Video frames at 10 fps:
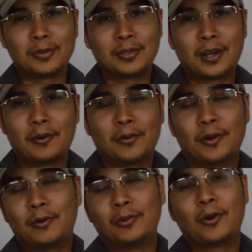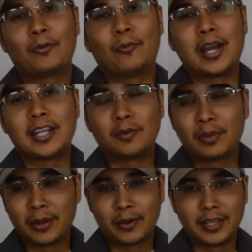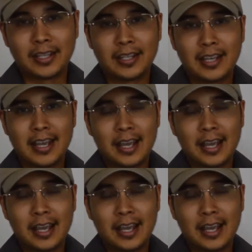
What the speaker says: There's no long waiting period,